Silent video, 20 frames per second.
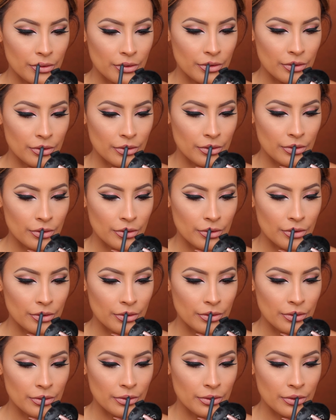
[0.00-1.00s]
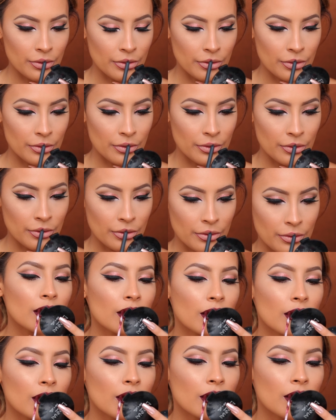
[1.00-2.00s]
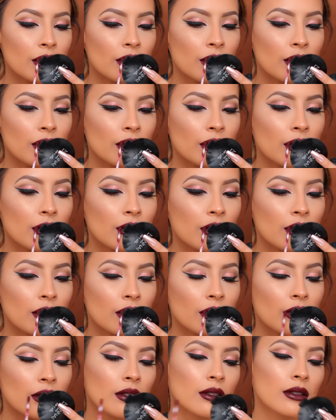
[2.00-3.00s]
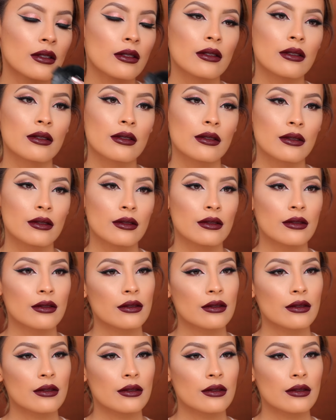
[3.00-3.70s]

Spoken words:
(silence)